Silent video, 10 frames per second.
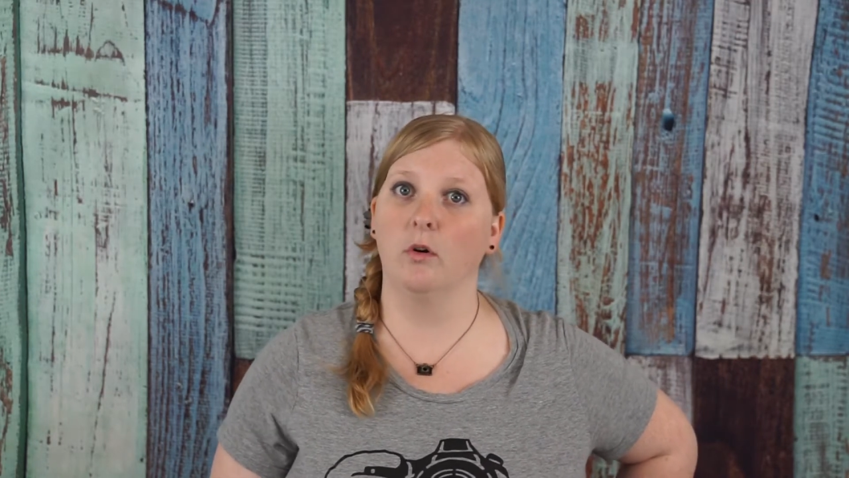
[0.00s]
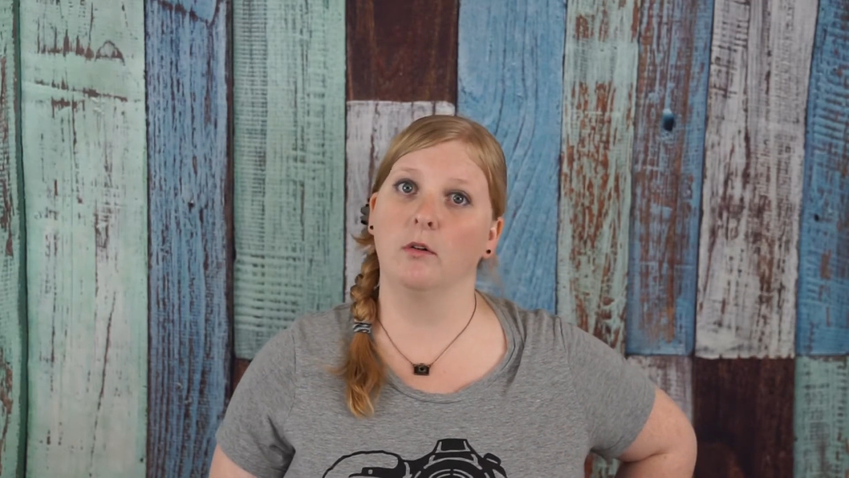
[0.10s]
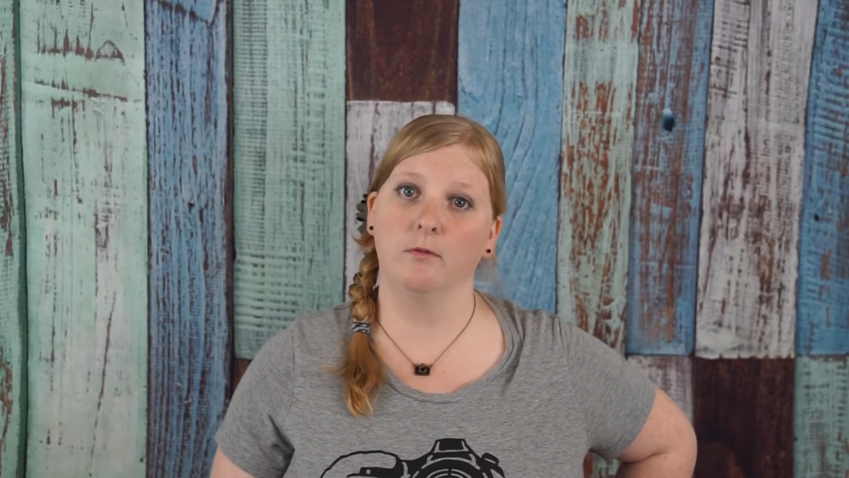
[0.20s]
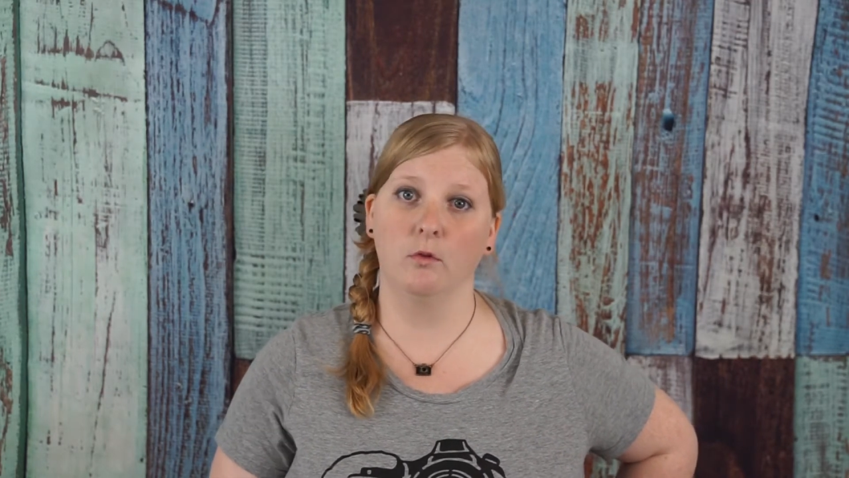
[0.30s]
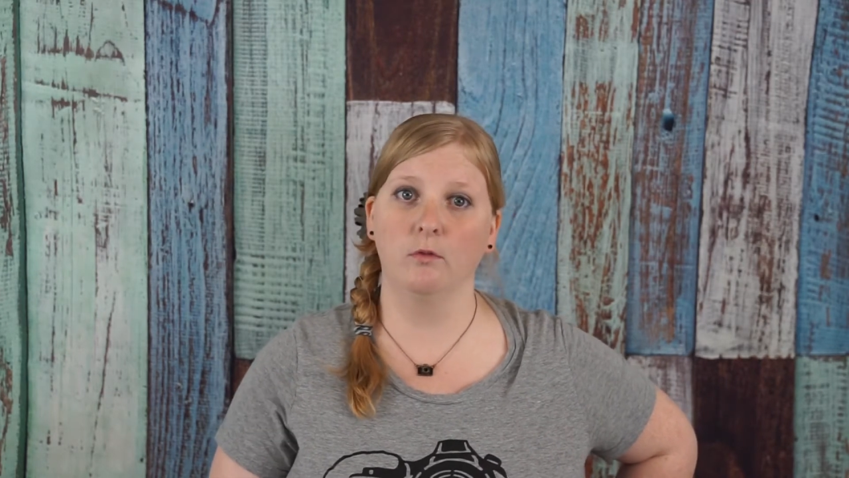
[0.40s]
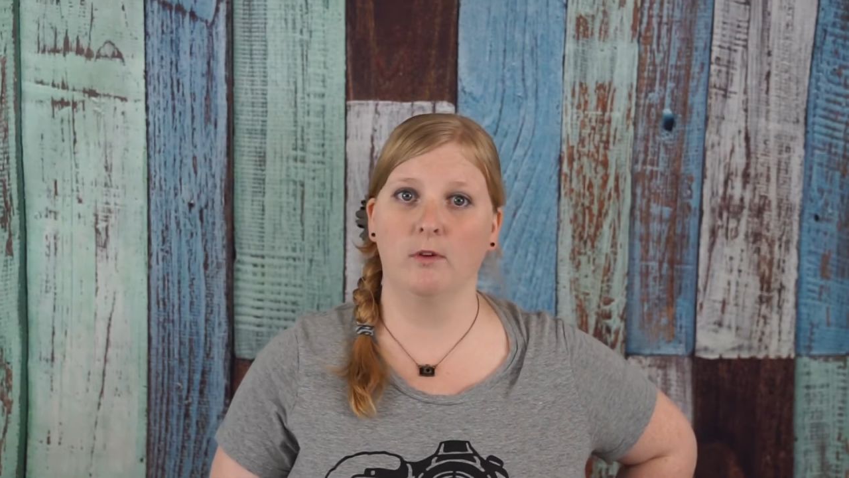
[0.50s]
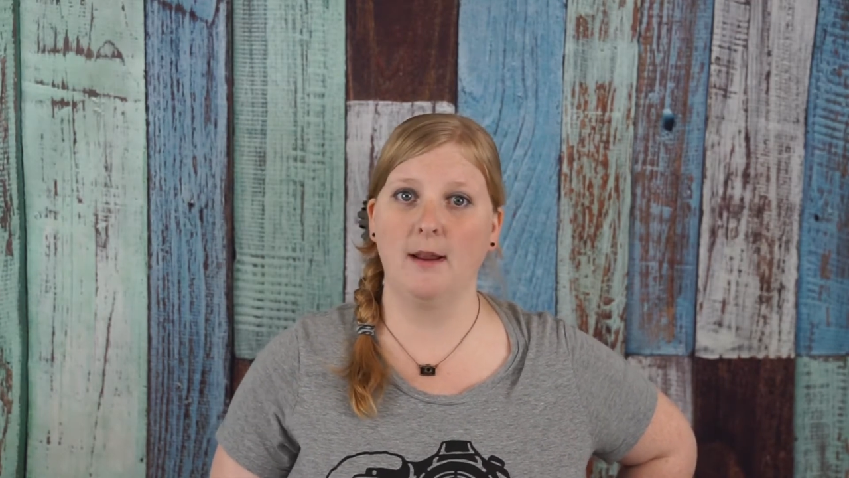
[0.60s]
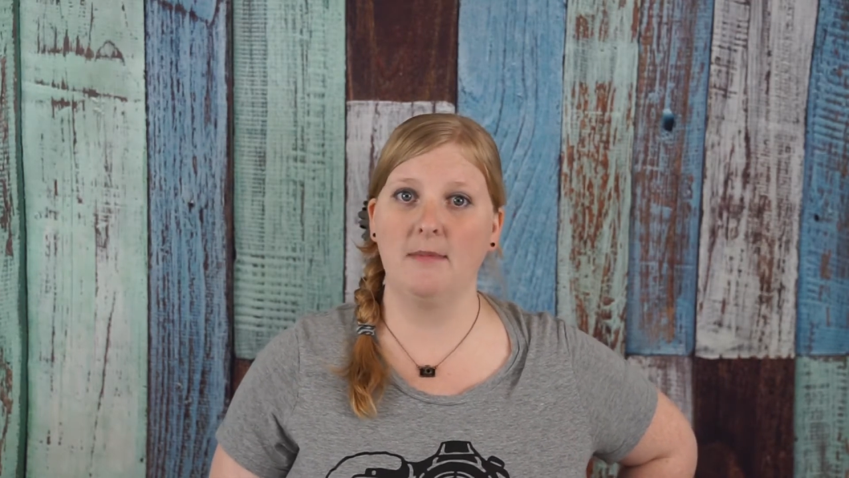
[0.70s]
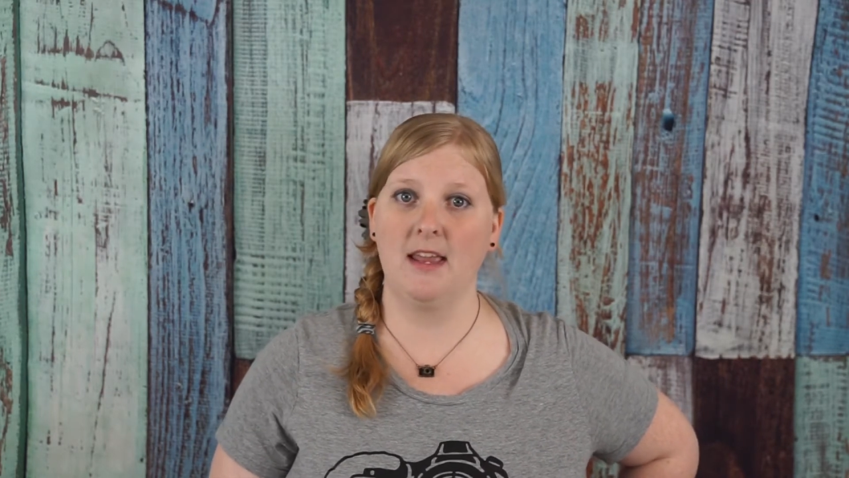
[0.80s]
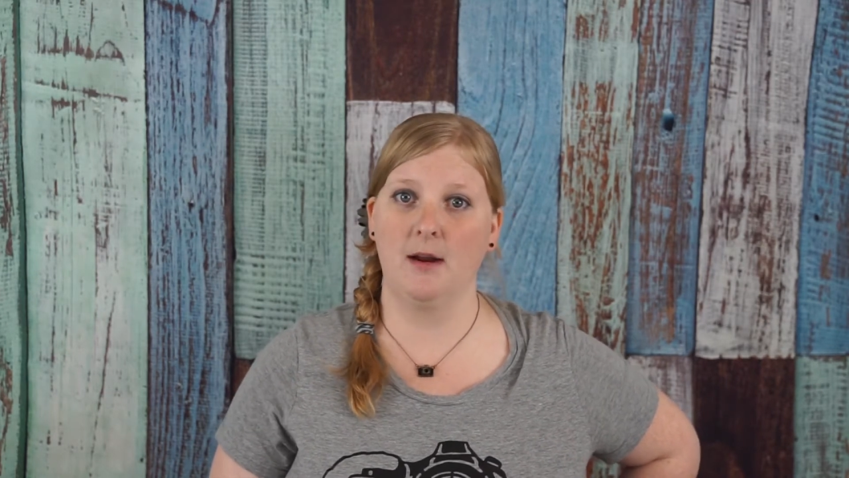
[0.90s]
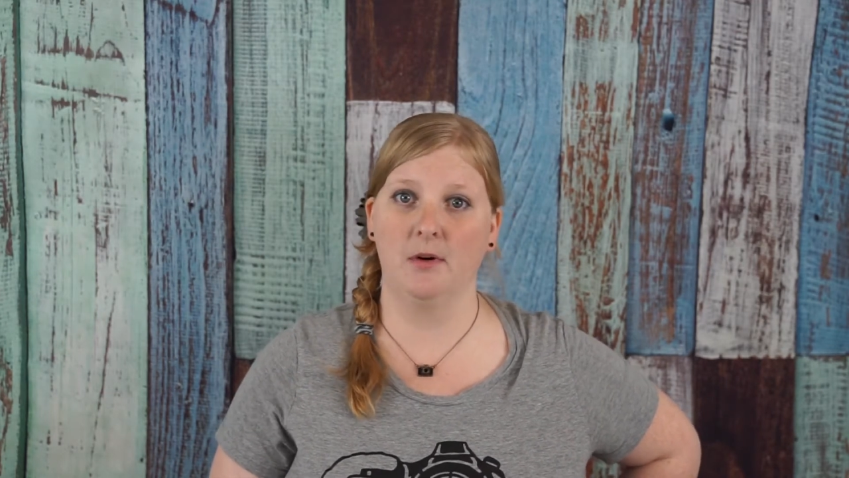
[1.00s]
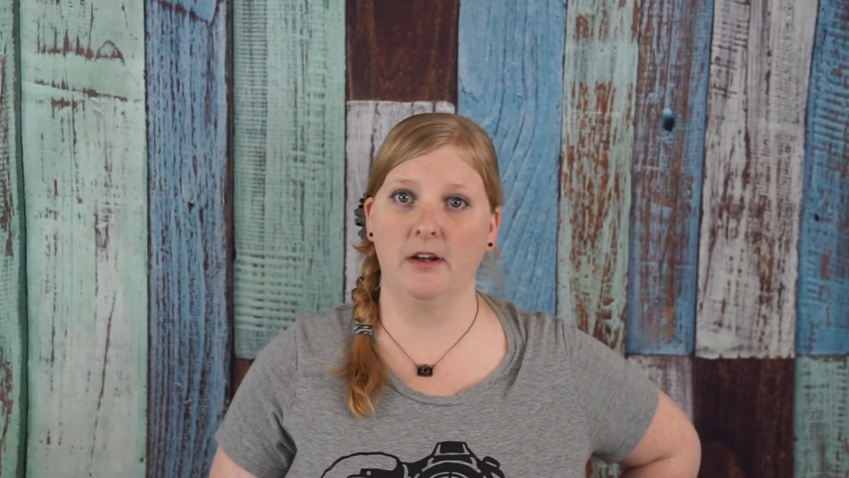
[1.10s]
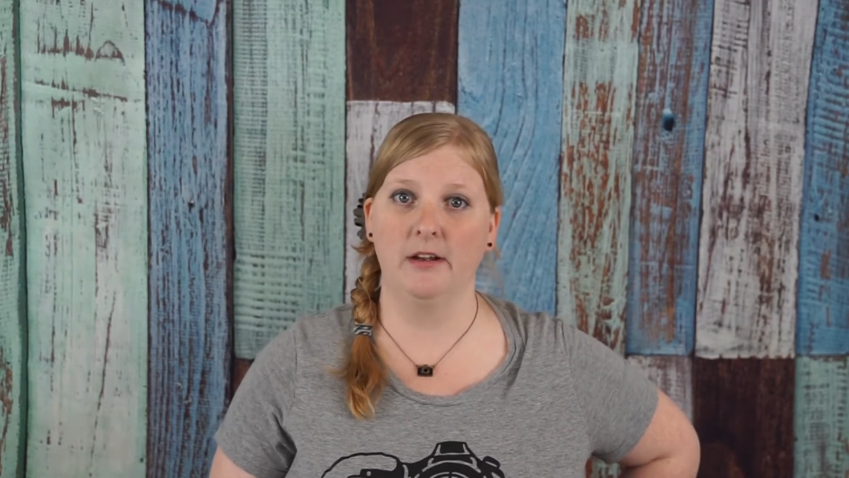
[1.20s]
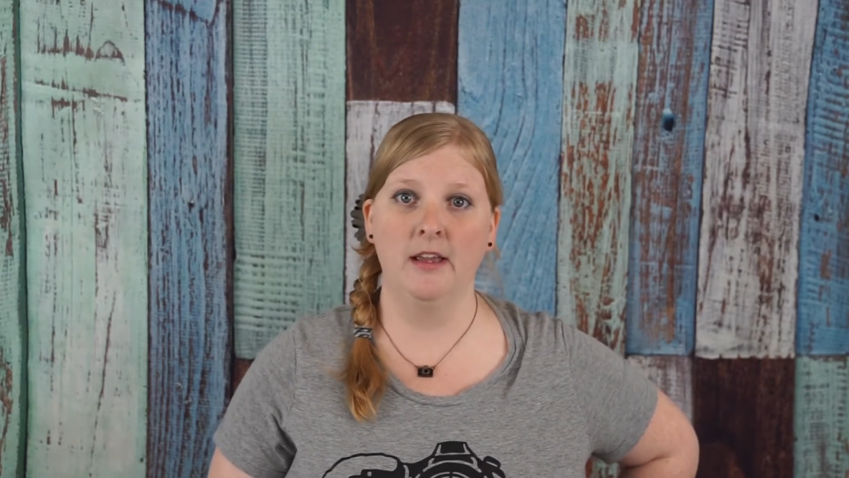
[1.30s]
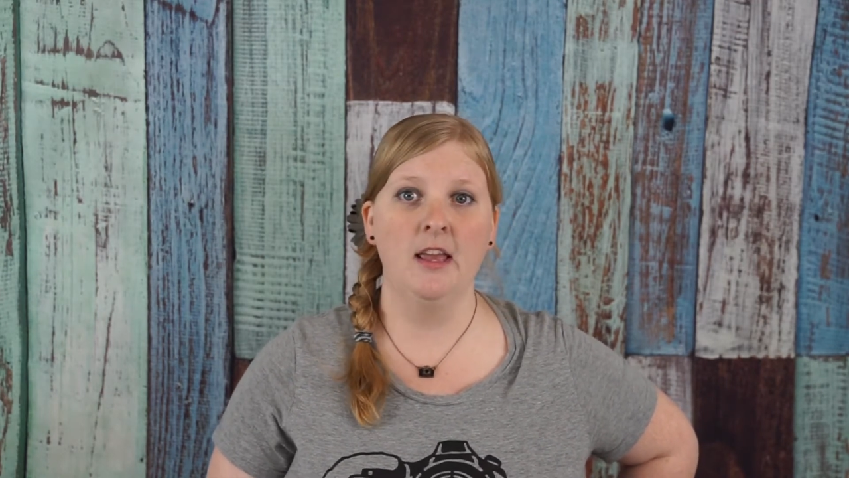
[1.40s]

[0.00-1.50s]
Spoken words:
or a full frame camera,